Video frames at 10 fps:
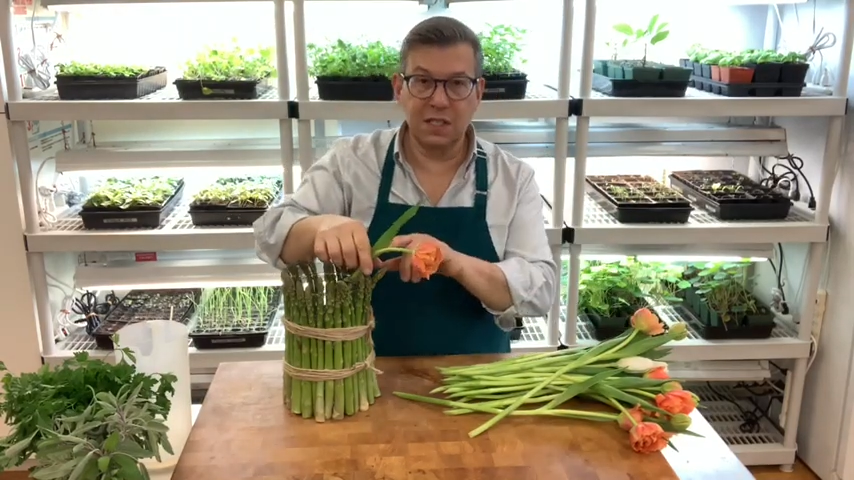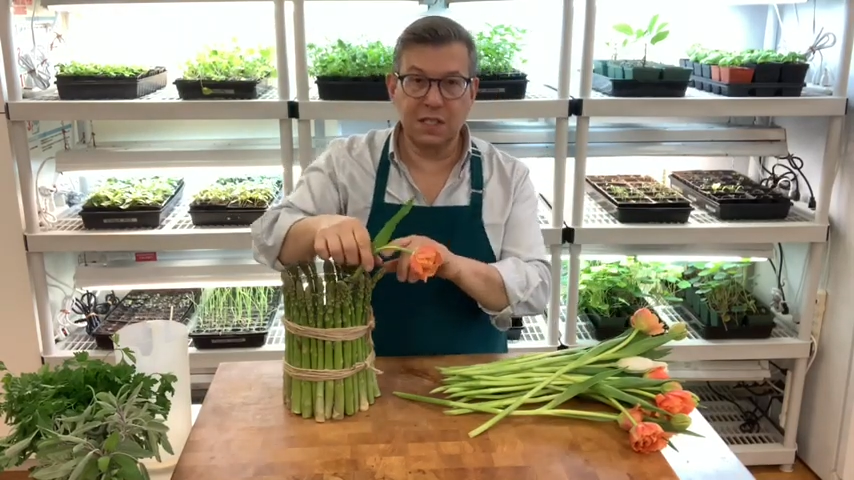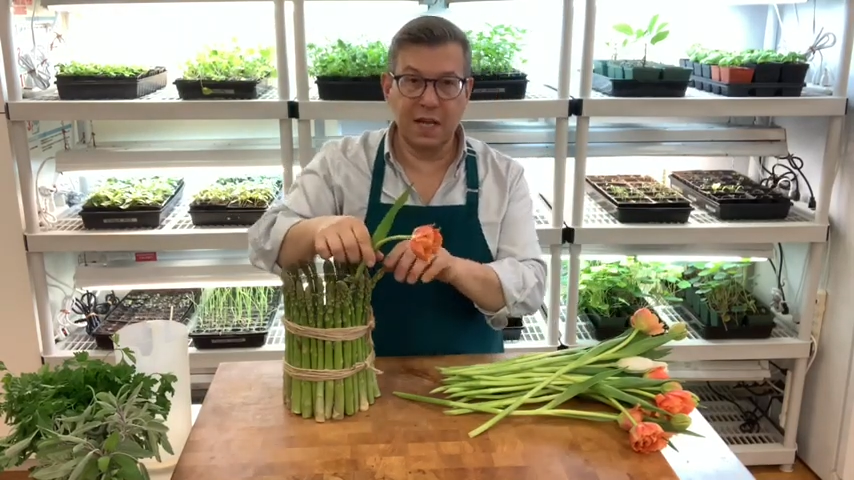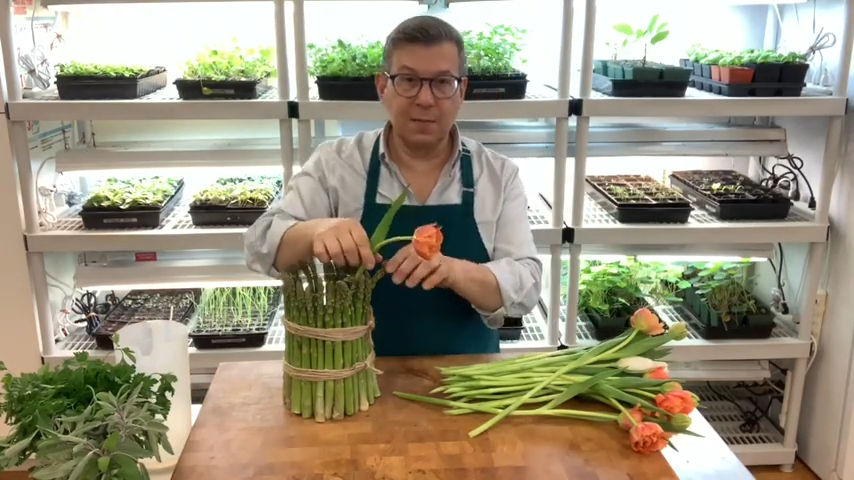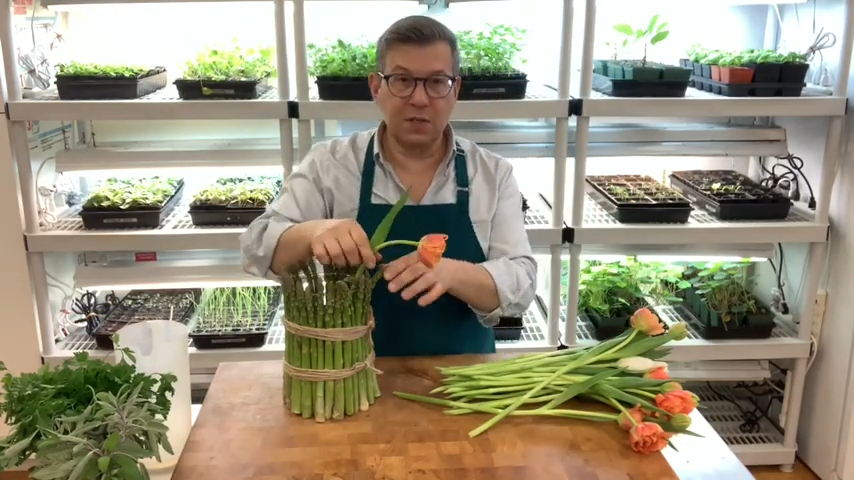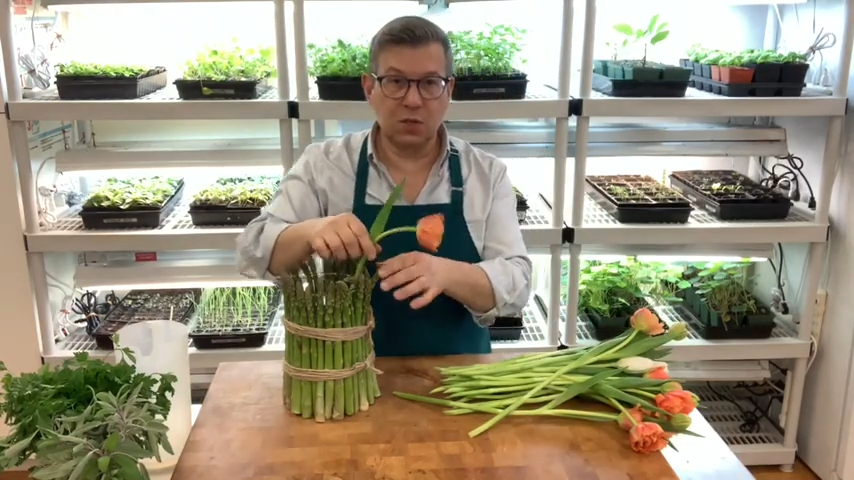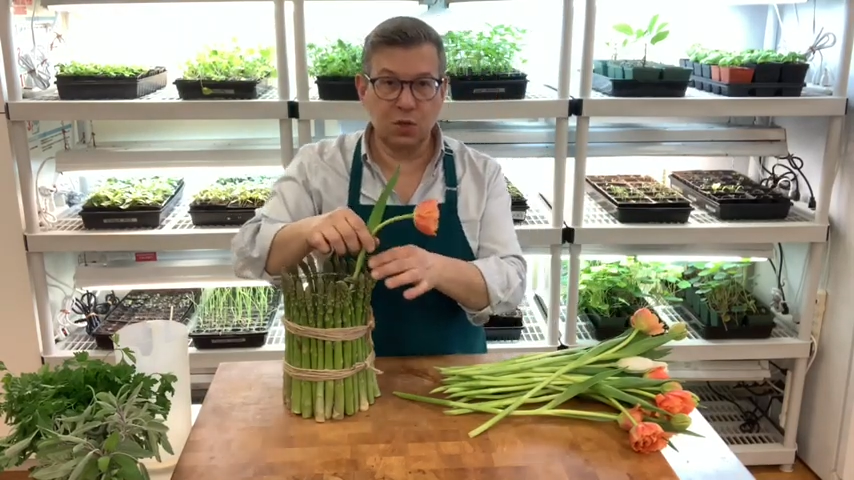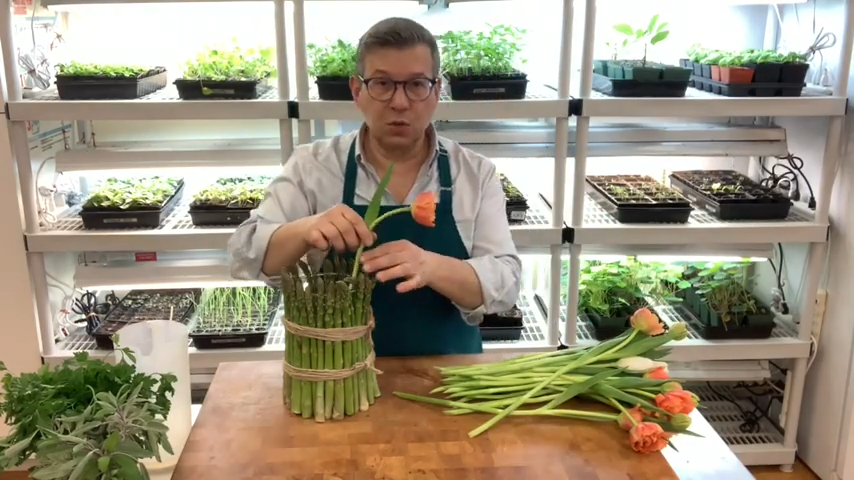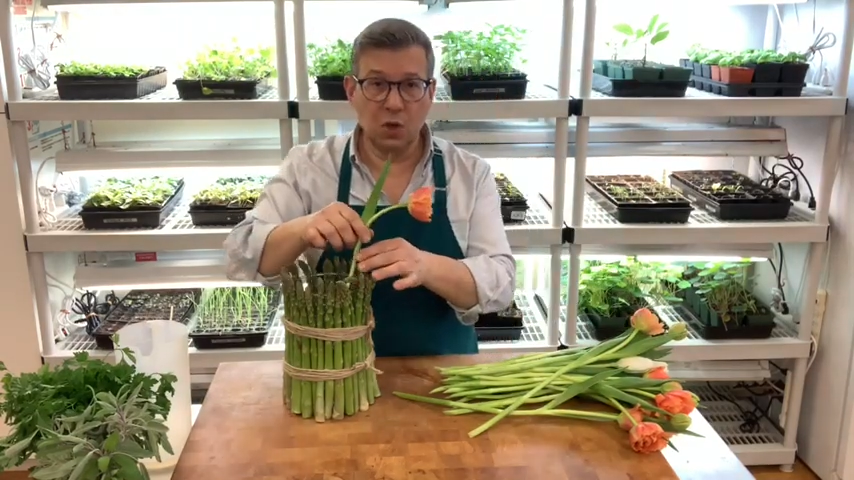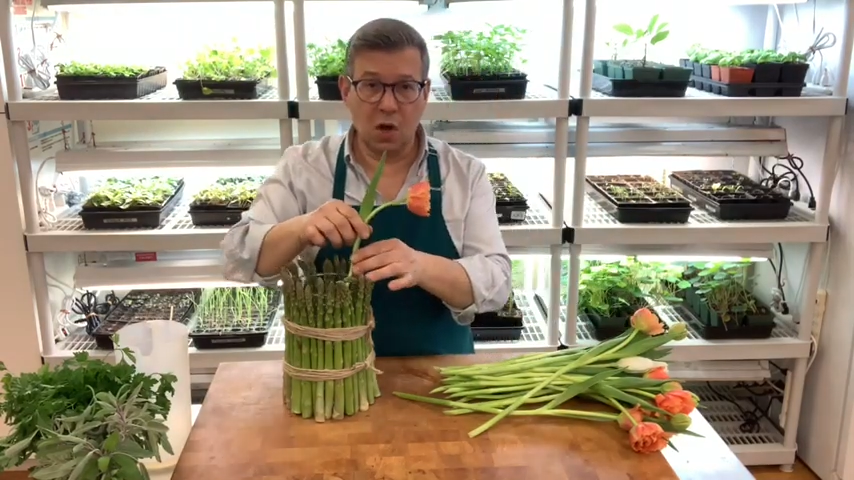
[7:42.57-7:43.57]
stem is
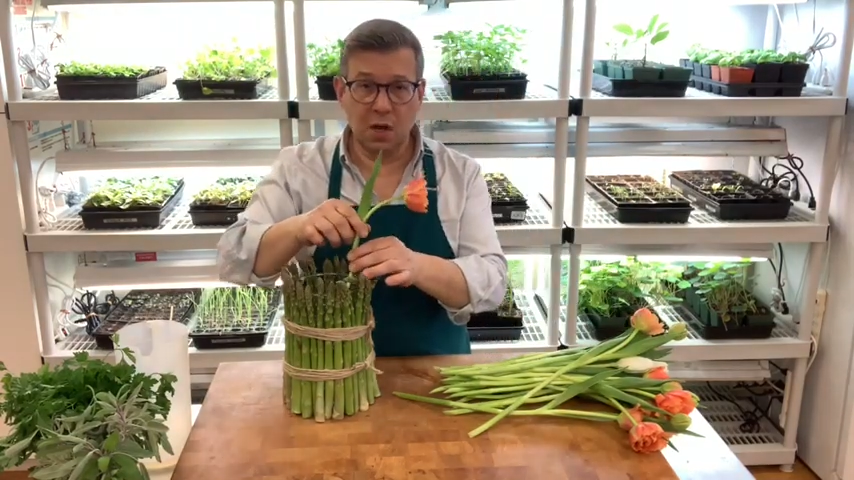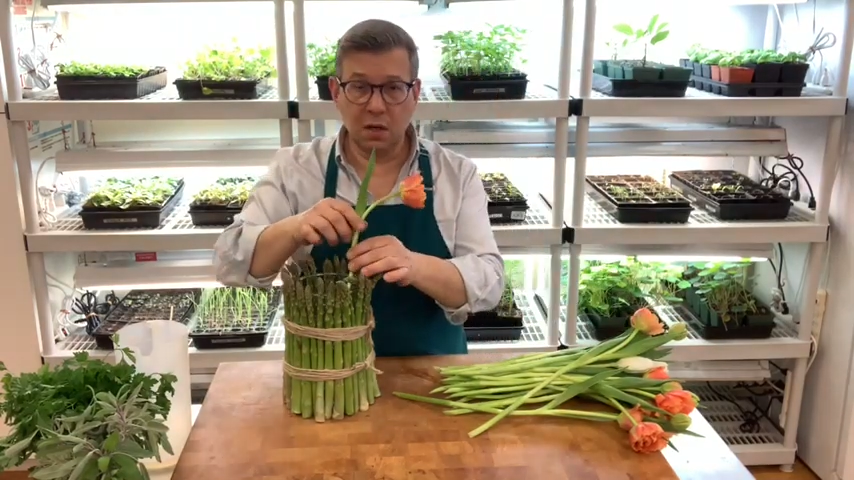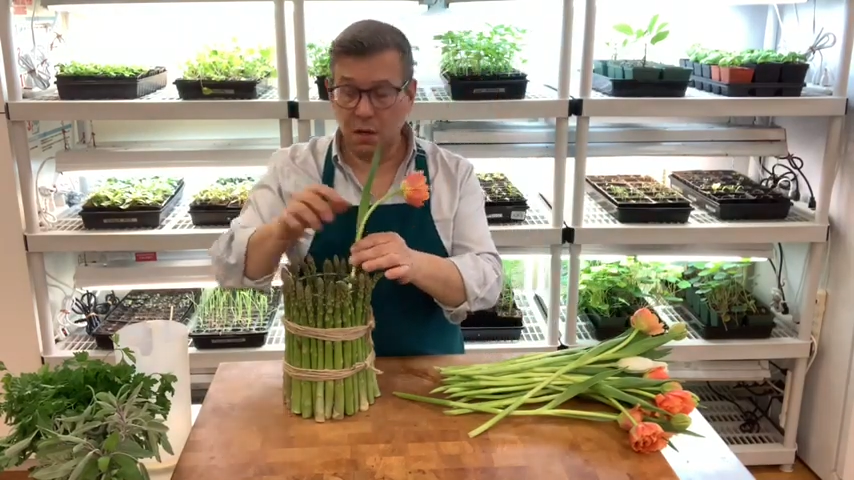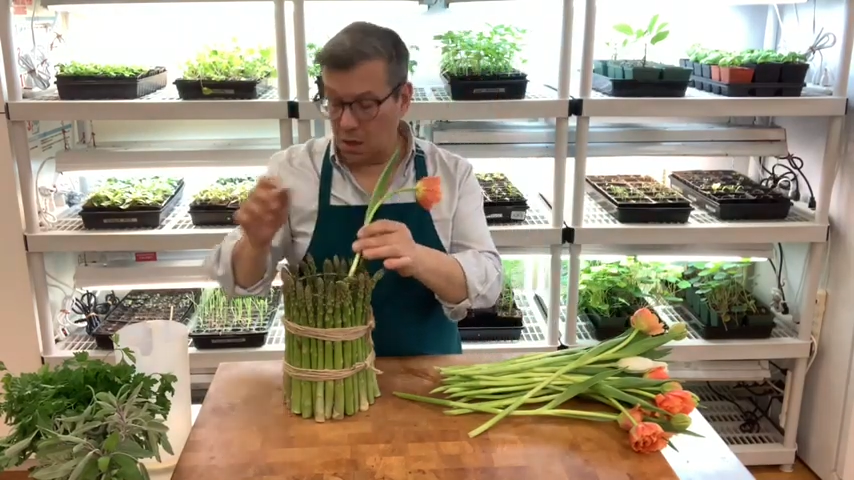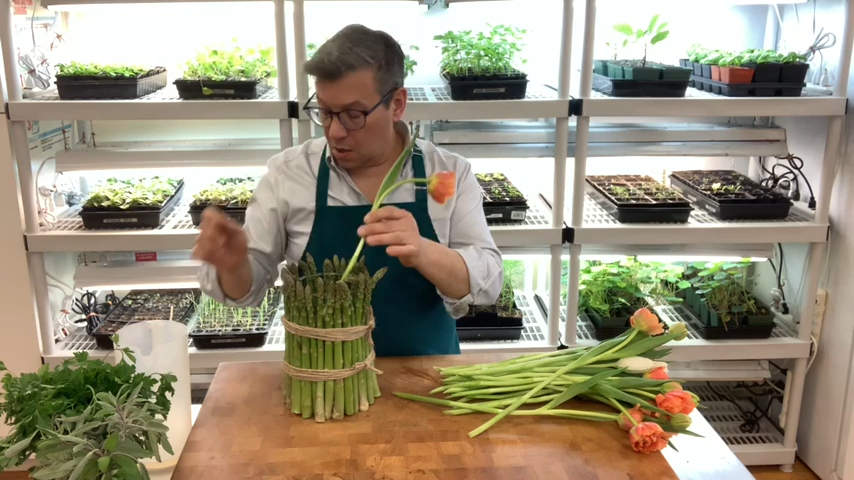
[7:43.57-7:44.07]
too long,